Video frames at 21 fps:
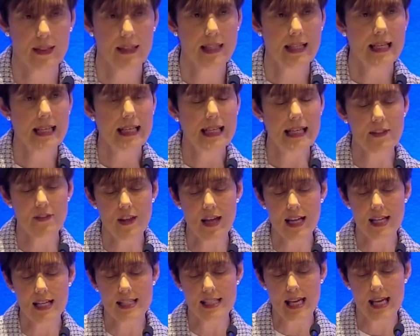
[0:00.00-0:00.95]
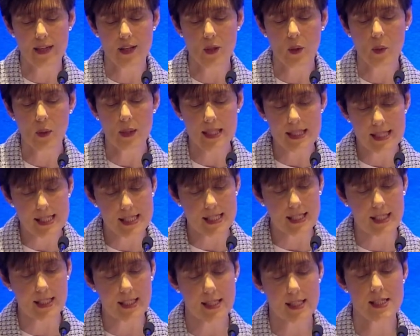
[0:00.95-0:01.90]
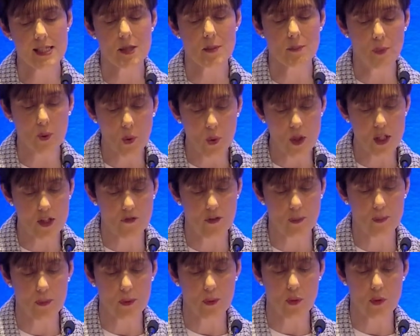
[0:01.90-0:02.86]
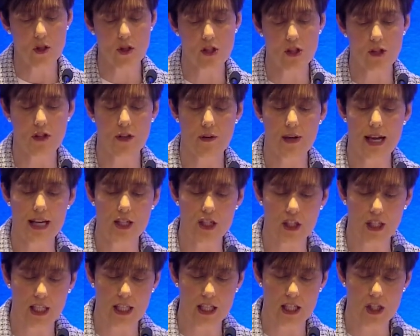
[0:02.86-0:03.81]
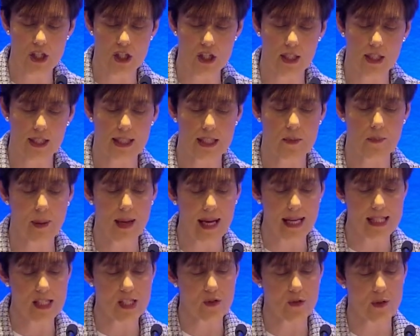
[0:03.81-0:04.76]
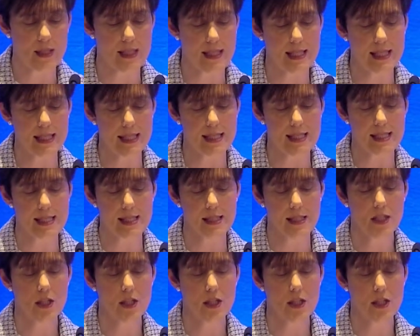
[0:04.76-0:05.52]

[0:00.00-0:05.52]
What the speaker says: and that an holistic, supportive approach to their educational and pastoral needs